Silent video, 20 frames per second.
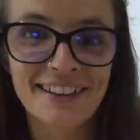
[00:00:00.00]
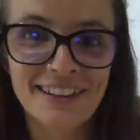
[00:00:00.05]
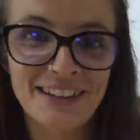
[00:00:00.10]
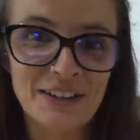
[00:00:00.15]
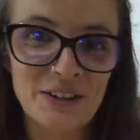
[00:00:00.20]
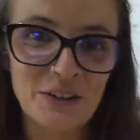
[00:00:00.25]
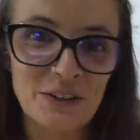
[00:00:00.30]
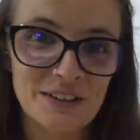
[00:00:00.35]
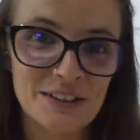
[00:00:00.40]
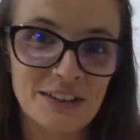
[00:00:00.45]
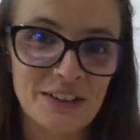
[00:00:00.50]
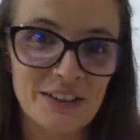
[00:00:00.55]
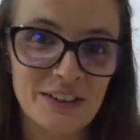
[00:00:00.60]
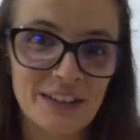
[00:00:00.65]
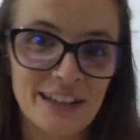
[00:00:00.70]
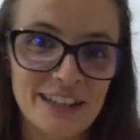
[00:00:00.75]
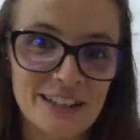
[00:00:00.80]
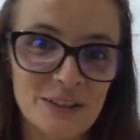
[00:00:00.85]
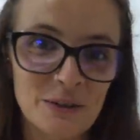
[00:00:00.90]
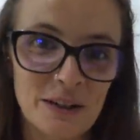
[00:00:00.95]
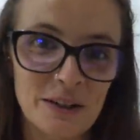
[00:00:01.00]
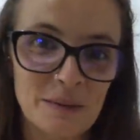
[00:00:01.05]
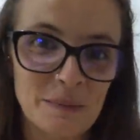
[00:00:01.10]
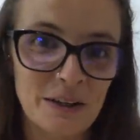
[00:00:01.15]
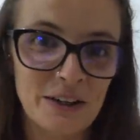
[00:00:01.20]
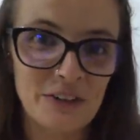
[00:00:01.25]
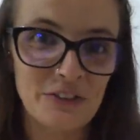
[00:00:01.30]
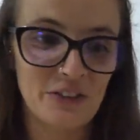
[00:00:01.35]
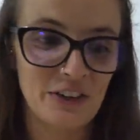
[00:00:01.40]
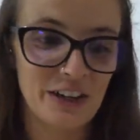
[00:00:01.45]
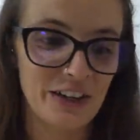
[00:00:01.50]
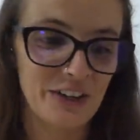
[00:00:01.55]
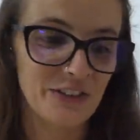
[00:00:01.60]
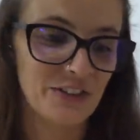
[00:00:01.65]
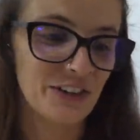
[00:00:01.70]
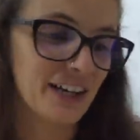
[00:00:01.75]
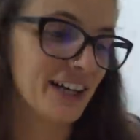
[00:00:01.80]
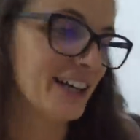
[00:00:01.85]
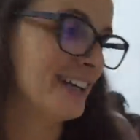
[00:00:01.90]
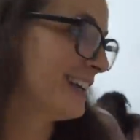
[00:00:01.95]
The not so nice one, mine fell
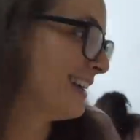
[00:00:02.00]
over.